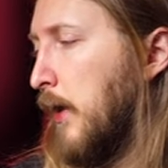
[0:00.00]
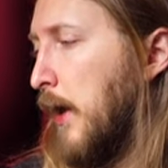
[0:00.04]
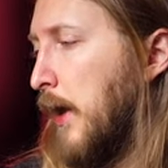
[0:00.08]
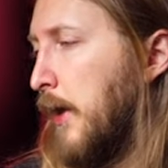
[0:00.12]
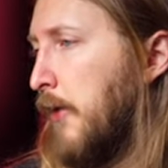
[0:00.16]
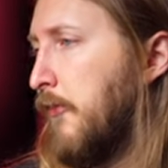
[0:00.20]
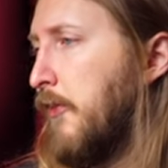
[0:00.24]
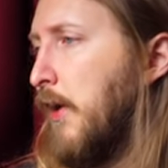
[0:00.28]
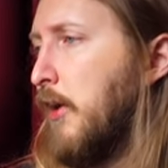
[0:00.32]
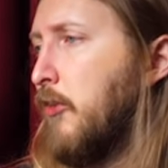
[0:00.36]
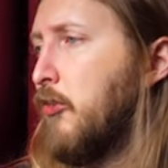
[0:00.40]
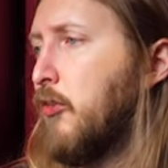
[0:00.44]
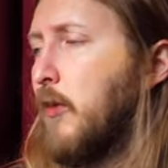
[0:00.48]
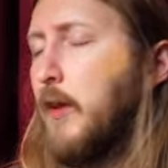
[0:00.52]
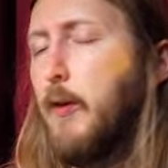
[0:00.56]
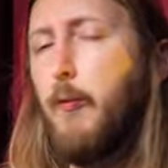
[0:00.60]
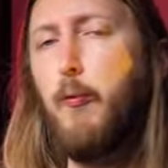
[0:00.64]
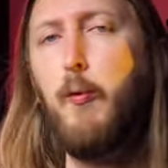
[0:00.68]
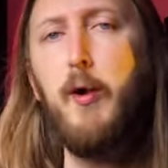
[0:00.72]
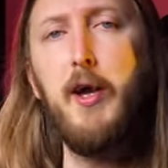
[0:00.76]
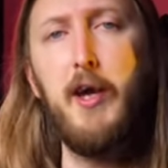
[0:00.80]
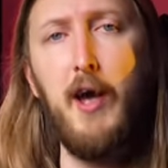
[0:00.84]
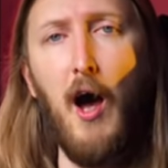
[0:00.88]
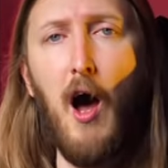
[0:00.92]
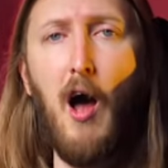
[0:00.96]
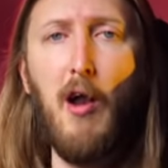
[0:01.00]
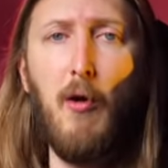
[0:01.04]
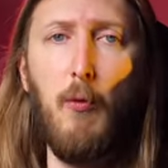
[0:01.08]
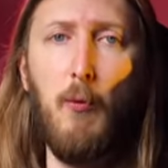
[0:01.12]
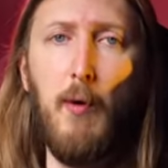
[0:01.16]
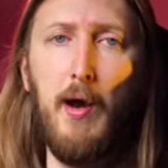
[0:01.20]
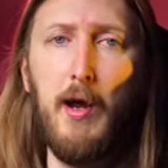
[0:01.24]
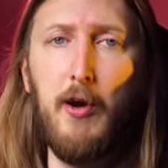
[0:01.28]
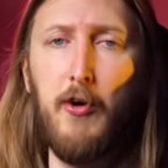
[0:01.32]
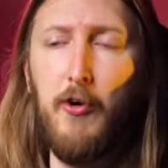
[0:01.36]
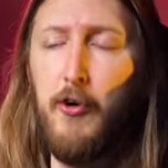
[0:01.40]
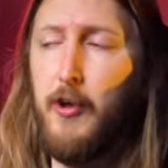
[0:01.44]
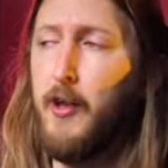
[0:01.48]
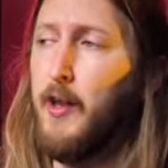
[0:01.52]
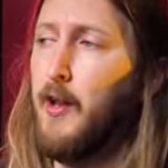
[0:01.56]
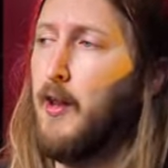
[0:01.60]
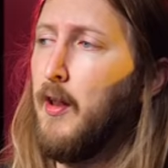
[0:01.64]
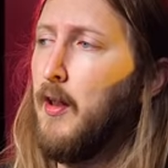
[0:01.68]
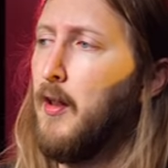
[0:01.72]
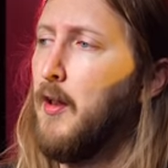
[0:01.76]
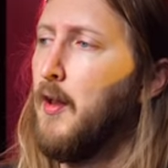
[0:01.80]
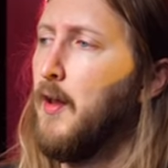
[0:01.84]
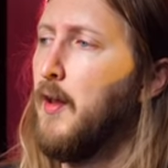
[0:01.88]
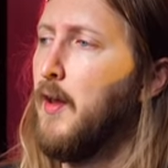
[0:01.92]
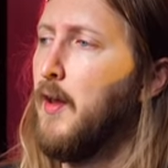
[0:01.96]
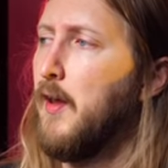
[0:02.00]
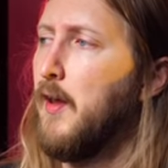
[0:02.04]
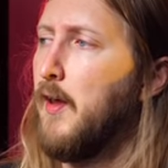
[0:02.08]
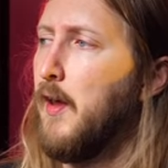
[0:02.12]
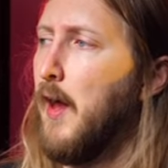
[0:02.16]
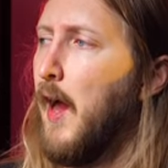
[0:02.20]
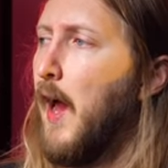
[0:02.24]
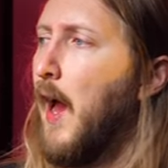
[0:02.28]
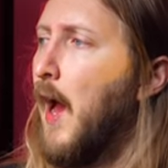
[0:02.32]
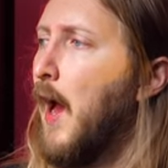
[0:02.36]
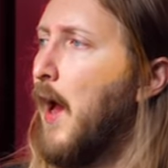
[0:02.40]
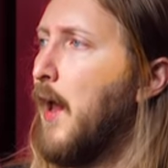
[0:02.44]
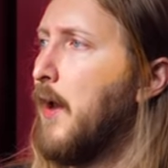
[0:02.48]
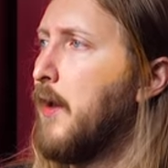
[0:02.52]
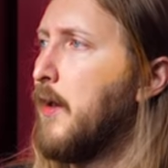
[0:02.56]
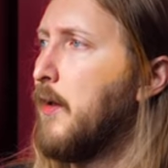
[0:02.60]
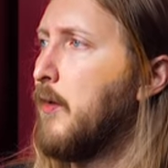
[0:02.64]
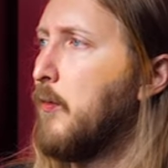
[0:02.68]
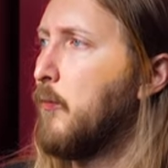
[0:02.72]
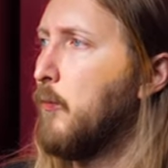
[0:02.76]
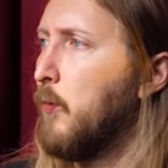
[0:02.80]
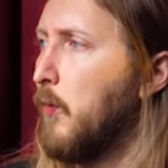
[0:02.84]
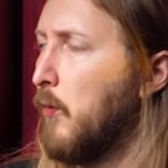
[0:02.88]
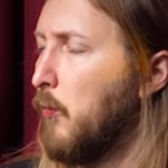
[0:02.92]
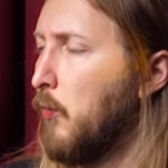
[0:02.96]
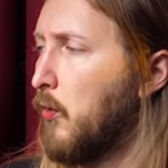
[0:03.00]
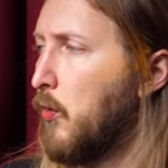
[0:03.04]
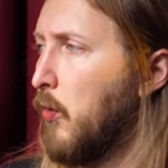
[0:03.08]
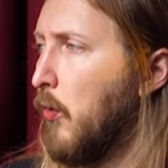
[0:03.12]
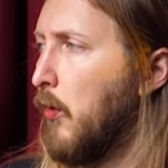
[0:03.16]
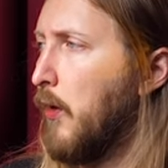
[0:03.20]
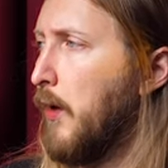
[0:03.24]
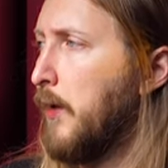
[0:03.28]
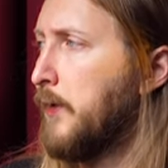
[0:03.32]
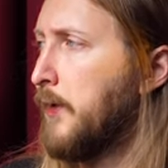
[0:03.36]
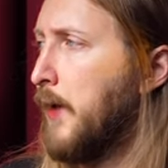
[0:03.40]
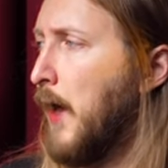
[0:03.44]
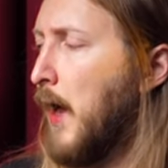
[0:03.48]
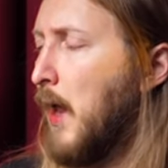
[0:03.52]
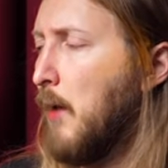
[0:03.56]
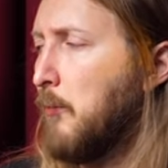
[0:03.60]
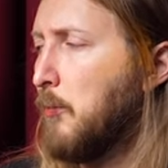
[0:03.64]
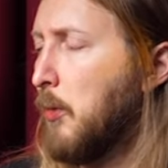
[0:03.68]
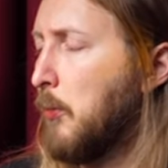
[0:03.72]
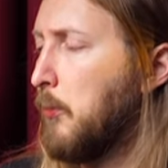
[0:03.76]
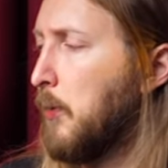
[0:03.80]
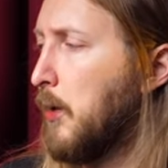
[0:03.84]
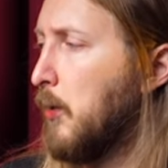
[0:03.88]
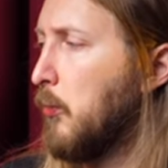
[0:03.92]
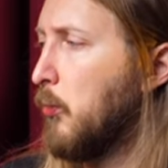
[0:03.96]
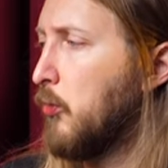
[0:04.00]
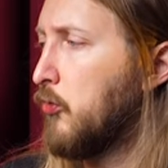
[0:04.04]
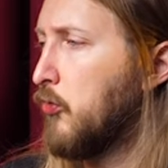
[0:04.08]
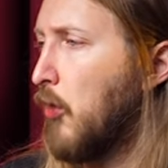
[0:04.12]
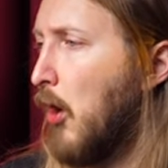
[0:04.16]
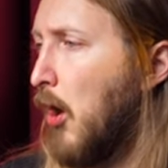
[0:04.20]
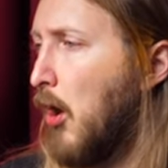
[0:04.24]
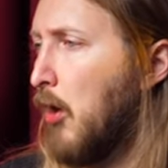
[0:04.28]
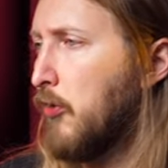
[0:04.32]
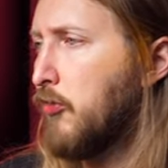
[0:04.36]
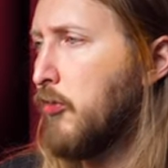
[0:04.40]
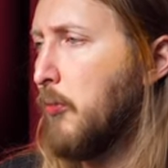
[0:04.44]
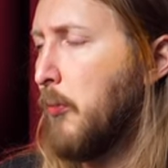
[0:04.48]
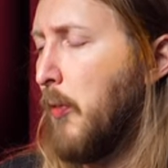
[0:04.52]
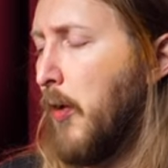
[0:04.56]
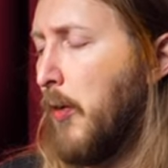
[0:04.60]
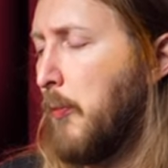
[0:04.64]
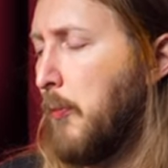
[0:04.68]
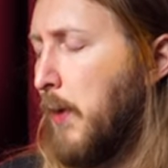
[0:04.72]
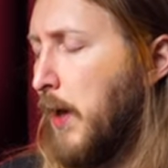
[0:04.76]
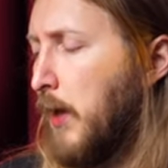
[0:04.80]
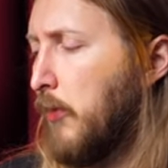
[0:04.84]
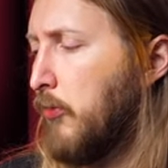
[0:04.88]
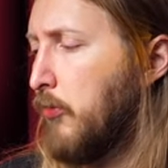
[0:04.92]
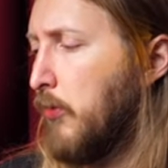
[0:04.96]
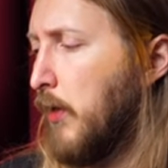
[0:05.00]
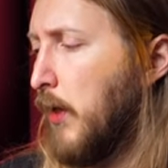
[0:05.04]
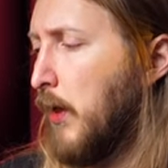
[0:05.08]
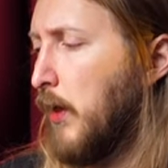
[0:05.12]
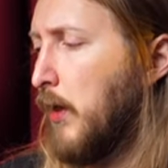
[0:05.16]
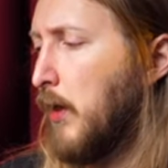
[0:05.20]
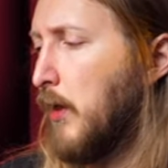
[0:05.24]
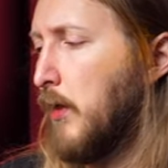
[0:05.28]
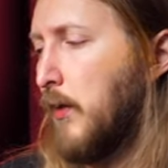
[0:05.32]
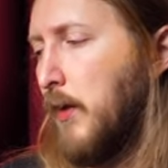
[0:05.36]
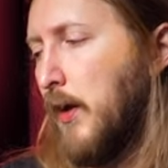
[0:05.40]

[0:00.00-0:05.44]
And eventually we got a record deal and we recorded an album and it was awesome and amazing.